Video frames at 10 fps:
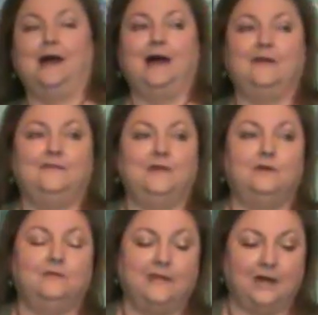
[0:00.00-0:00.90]
I
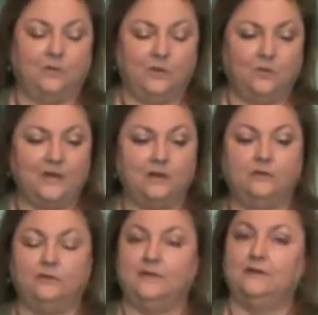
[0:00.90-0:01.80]
feel that when we go
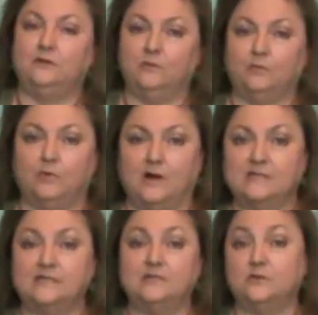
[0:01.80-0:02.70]
through the attunement
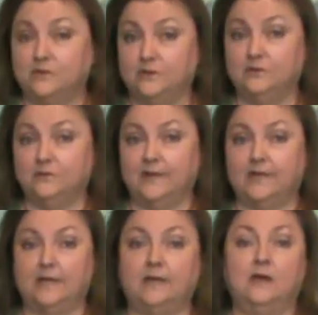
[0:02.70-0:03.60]
process to attune to
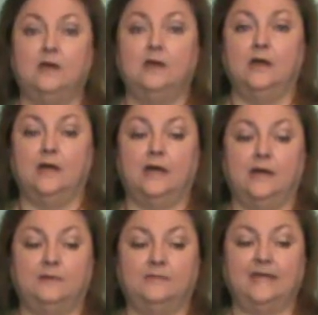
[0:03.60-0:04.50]
Reiki,
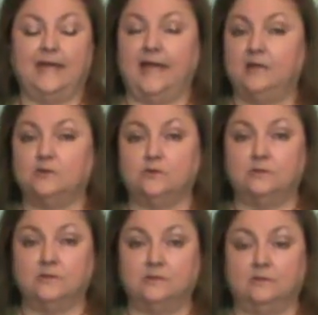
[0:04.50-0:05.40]
the
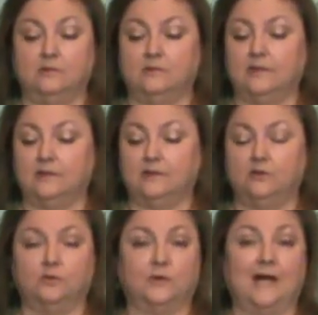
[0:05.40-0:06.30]
angels,
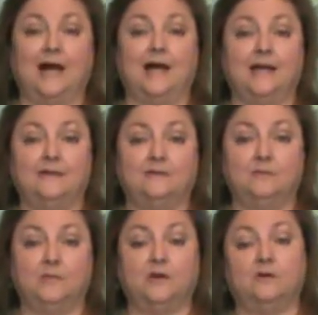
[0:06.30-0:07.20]
your guides,
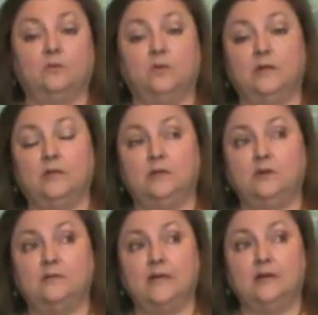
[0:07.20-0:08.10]
because when
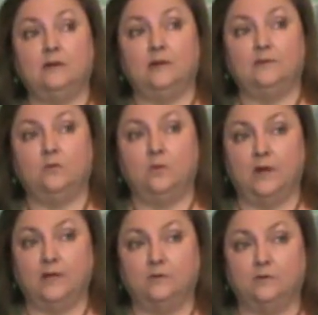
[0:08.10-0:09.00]
you take level
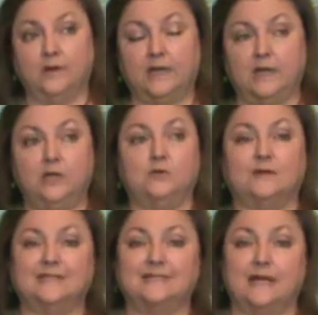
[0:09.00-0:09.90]
1 Reiki, you are
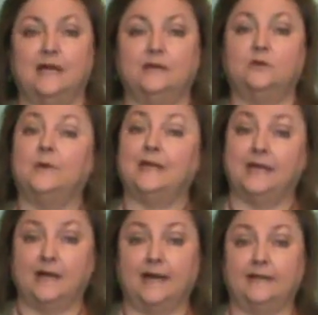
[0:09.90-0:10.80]
assigned a Reiki
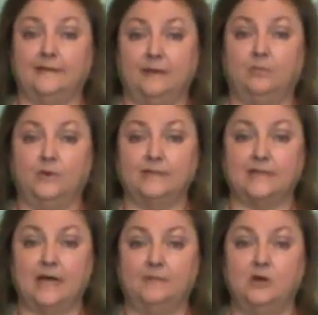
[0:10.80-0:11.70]
guide at that point in
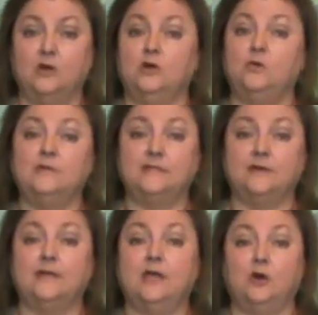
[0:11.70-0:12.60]
time, who is there
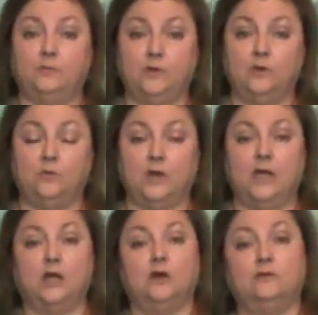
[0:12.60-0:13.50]
to help you
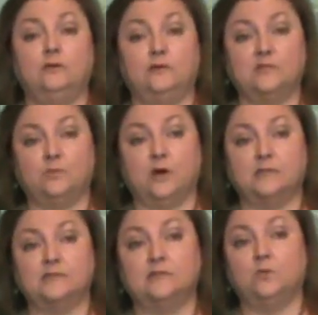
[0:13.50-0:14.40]
and go through this
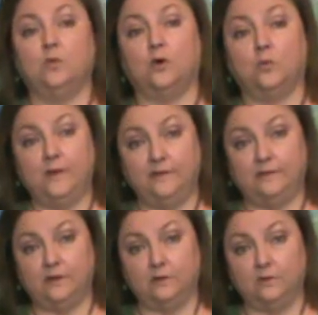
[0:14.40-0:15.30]
process and work with
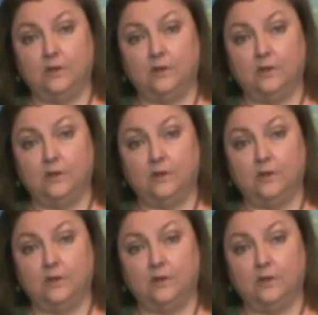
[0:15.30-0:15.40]
you